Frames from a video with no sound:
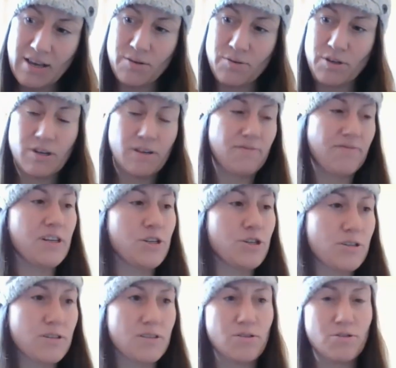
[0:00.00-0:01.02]
that
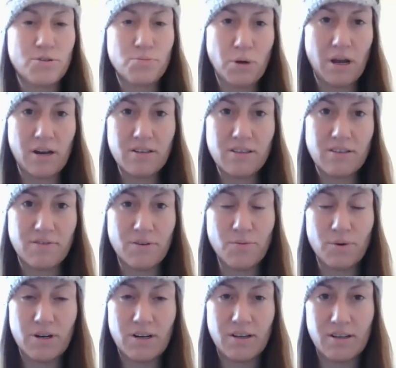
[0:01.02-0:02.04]
features those products if
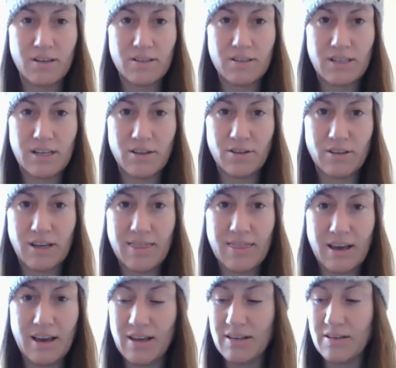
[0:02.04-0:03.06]
you want to take a look at
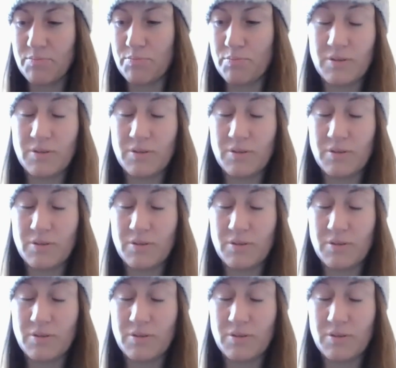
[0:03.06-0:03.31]
that.